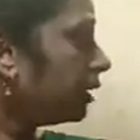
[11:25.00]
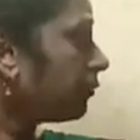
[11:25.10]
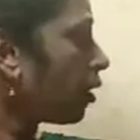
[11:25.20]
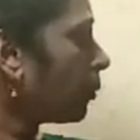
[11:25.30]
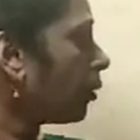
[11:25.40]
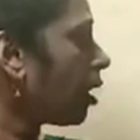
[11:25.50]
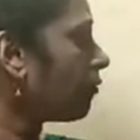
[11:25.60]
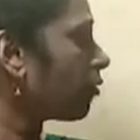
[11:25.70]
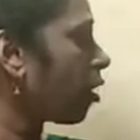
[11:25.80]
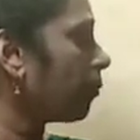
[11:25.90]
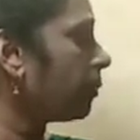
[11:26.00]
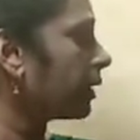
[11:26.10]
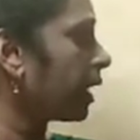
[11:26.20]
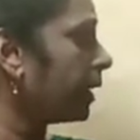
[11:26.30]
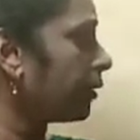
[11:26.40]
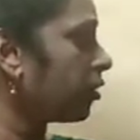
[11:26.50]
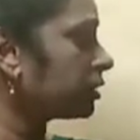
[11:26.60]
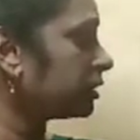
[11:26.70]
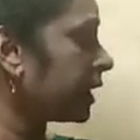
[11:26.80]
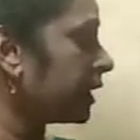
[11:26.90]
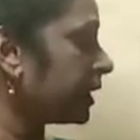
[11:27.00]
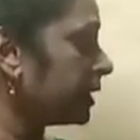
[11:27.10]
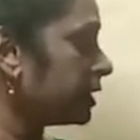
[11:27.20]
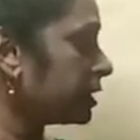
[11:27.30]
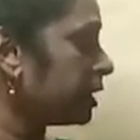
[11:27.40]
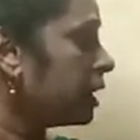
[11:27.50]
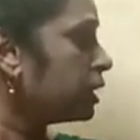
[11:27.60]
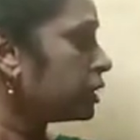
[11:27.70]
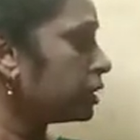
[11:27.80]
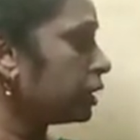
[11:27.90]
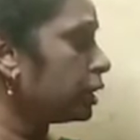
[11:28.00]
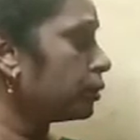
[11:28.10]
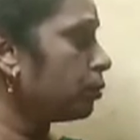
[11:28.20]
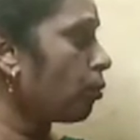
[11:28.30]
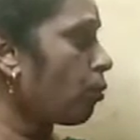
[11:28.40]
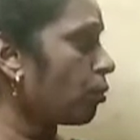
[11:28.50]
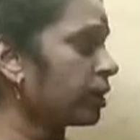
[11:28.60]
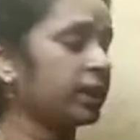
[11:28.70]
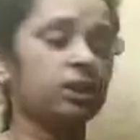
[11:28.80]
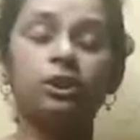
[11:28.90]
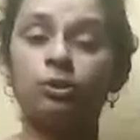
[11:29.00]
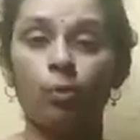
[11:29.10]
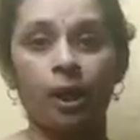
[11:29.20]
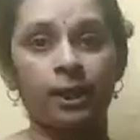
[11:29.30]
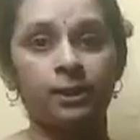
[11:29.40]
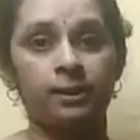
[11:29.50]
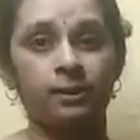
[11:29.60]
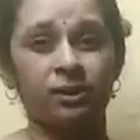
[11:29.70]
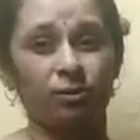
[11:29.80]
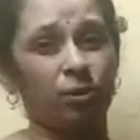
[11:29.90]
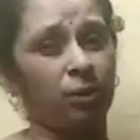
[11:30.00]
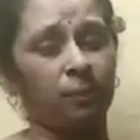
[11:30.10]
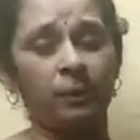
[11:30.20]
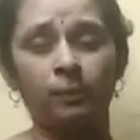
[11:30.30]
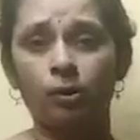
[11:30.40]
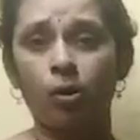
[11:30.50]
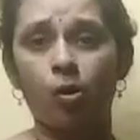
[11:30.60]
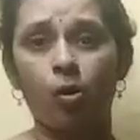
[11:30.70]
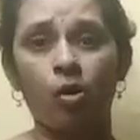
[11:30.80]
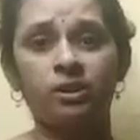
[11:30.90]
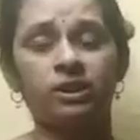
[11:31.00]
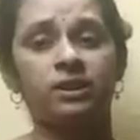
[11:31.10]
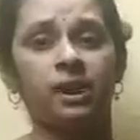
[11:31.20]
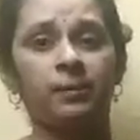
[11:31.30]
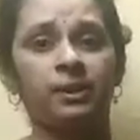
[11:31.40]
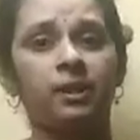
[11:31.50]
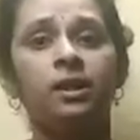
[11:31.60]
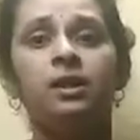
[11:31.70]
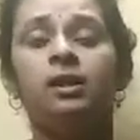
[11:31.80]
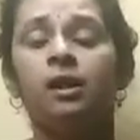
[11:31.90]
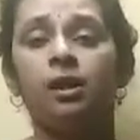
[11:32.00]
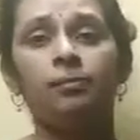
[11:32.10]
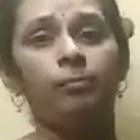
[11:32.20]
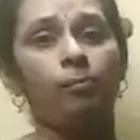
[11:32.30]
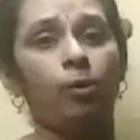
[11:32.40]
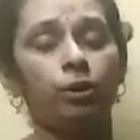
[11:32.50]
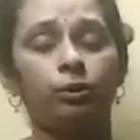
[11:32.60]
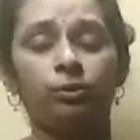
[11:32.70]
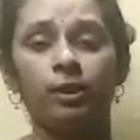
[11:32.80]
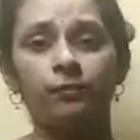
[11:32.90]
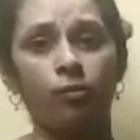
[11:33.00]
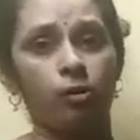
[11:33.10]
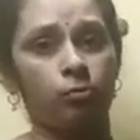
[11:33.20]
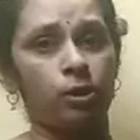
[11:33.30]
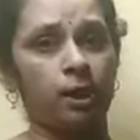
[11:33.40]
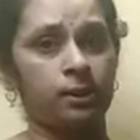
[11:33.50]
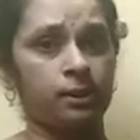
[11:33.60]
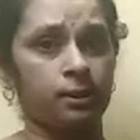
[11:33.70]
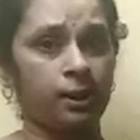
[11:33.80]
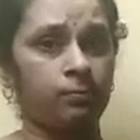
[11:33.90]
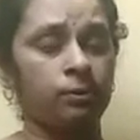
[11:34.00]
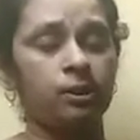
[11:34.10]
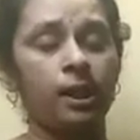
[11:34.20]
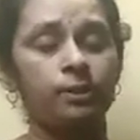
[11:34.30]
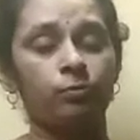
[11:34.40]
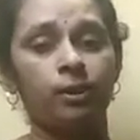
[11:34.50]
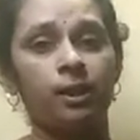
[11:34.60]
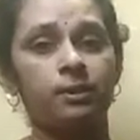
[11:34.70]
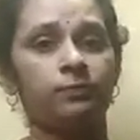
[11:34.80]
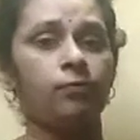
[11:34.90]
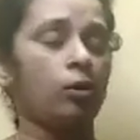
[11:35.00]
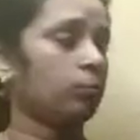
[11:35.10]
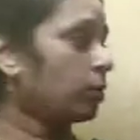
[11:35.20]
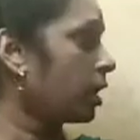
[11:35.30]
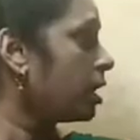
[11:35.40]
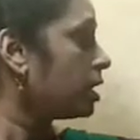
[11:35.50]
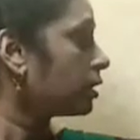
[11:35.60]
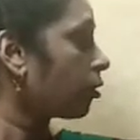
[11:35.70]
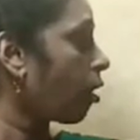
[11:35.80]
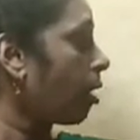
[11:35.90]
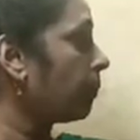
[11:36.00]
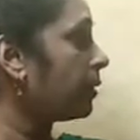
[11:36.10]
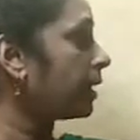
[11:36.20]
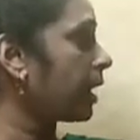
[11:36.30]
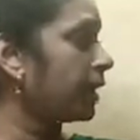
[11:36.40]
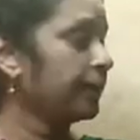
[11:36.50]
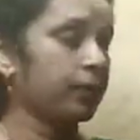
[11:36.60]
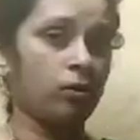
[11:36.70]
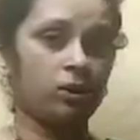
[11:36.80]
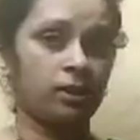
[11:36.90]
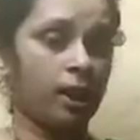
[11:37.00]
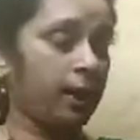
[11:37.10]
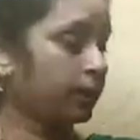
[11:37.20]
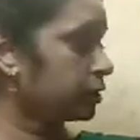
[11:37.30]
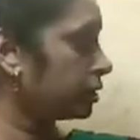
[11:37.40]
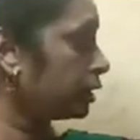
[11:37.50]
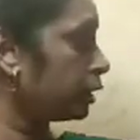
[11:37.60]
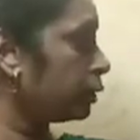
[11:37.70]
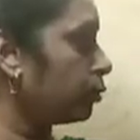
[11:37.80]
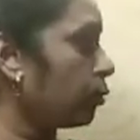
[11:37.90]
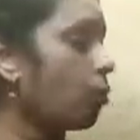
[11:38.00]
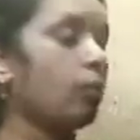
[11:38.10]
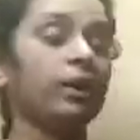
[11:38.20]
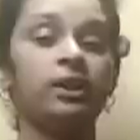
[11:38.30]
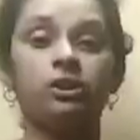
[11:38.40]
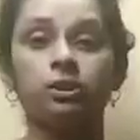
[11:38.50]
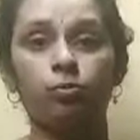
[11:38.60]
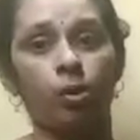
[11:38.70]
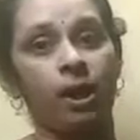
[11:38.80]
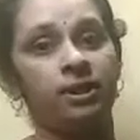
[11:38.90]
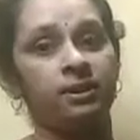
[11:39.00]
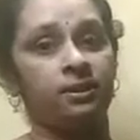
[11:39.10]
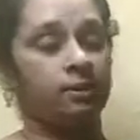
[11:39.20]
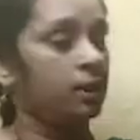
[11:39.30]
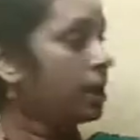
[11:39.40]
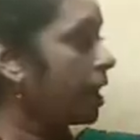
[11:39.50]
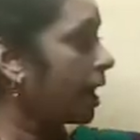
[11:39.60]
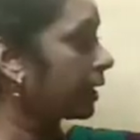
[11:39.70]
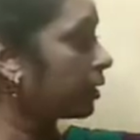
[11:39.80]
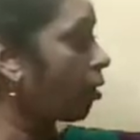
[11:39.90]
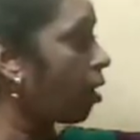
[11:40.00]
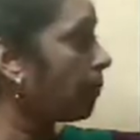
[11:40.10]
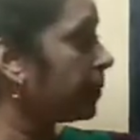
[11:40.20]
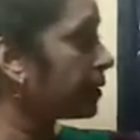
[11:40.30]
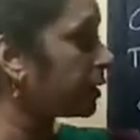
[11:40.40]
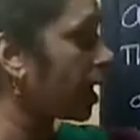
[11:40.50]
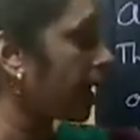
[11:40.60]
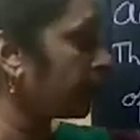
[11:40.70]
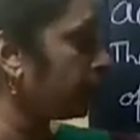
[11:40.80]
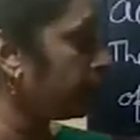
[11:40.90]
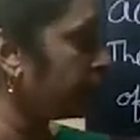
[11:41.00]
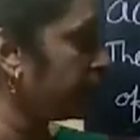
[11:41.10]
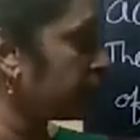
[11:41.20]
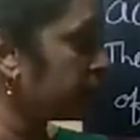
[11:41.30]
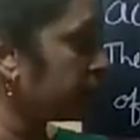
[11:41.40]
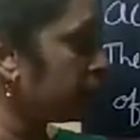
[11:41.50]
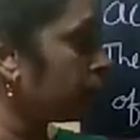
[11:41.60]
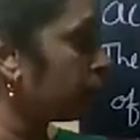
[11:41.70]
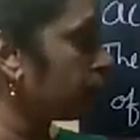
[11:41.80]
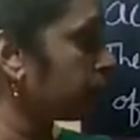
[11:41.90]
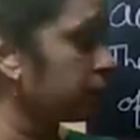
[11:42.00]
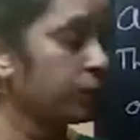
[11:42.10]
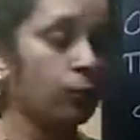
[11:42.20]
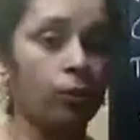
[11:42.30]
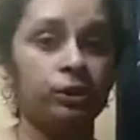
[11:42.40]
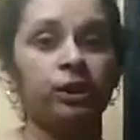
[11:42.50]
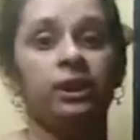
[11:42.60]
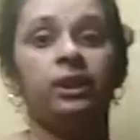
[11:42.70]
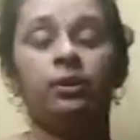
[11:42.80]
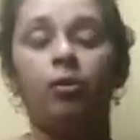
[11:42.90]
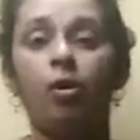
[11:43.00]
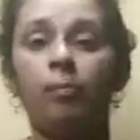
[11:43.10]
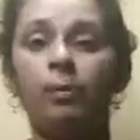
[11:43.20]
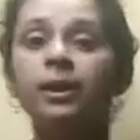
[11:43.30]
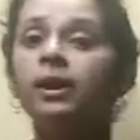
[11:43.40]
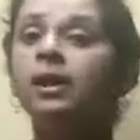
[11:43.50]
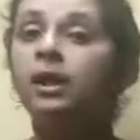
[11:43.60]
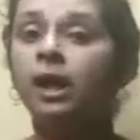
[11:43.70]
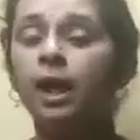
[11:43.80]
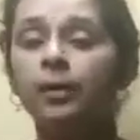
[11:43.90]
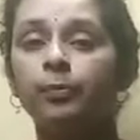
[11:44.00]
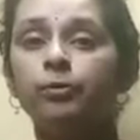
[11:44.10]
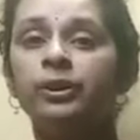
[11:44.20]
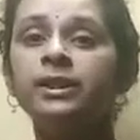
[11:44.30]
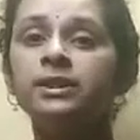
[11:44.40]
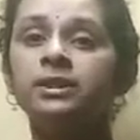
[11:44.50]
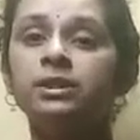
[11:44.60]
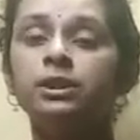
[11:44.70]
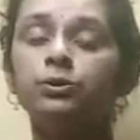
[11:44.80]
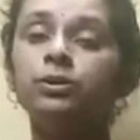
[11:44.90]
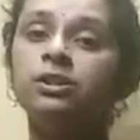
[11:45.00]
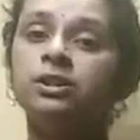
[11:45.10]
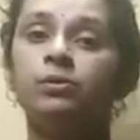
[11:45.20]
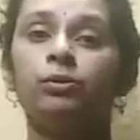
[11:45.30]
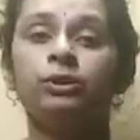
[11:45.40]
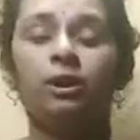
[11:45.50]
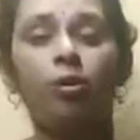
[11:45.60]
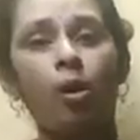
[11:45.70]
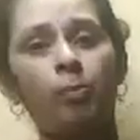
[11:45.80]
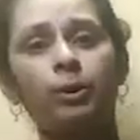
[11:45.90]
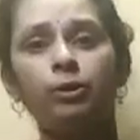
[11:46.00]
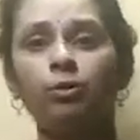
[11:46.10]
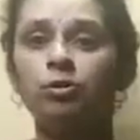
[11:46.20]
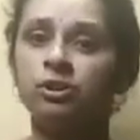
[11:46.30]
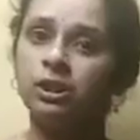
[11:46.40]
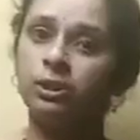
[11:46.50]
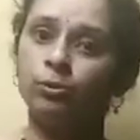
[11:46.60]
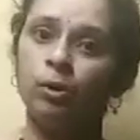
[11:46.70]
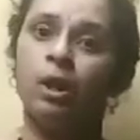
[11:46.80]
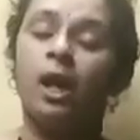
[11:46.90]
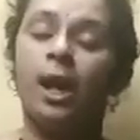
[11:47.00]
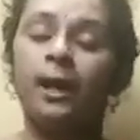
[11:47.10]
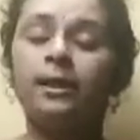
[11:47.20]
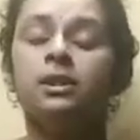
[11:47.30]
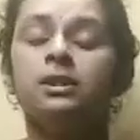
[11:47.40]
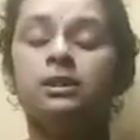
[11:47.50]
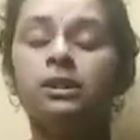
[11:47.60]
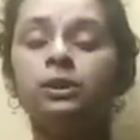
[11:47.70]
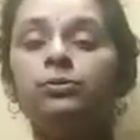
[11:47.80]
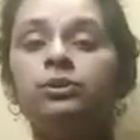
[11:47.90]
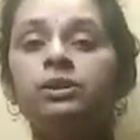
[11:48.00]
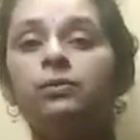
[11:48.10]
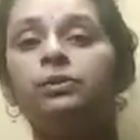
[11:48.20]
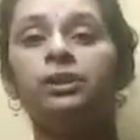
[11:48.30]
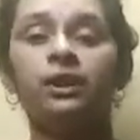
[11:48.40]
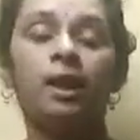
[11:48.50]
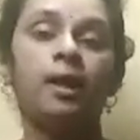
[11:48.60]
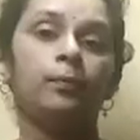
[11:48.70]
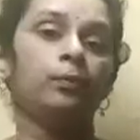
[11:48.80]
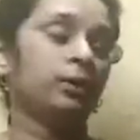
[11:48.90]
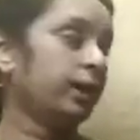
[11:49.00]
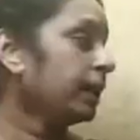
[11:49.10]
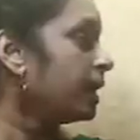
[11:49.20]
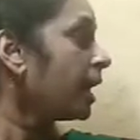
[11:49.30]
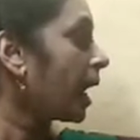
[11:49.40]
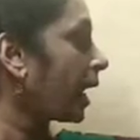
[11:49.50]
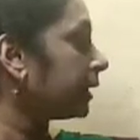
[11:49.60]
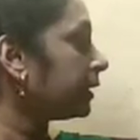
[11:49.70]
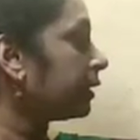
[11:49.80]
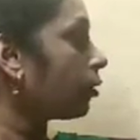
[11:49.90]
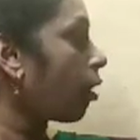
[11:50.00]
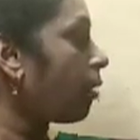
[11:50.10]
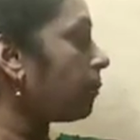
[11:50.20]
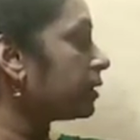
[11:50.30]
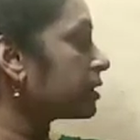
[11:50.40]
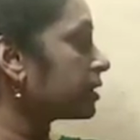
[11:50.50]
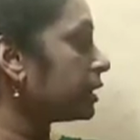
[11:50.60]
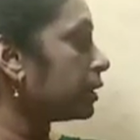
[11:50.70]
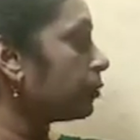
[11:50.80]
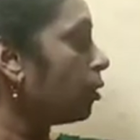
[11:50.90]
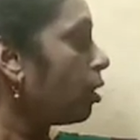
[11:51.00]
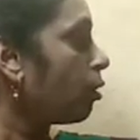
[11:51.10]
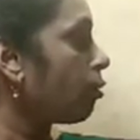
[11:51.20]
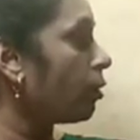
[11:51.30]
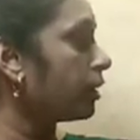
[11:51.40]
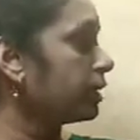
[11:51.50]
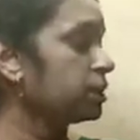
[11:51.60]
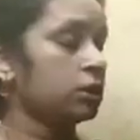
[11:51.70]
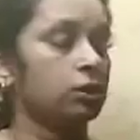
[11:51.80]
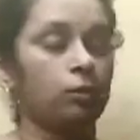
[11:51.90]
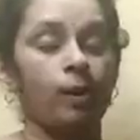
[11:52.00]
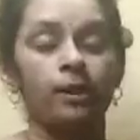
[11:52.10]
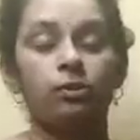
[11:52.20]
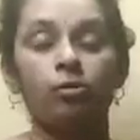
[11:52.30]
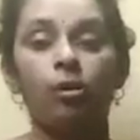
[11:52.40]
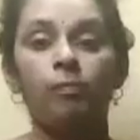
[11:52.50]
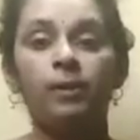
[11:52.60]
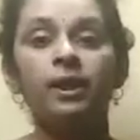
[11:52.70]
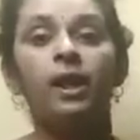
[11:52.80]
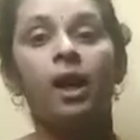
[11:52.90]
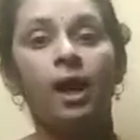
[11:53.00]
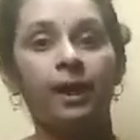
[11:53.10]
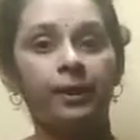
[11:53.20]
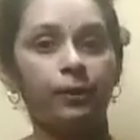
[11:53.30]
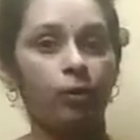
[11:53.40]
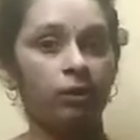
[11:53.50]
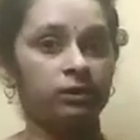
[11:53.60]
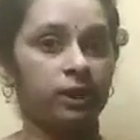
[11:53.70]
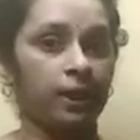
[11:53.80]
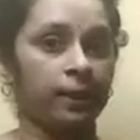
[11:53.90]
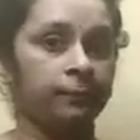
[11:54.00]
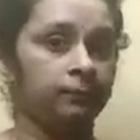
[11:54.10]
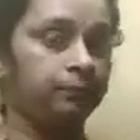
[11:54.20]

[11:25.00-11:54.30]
Formula of copper hydroxide is CuOH twice. You have to remember all these chemical molecular formulas, names as well as the formula. Copper hydroxide CuOH twice and copper carbonate CuCO3. Copper carbonate CuCO3. Copper you know Cu and CuCO3 carbonate and then copper CuOH twice, copper hydroxide.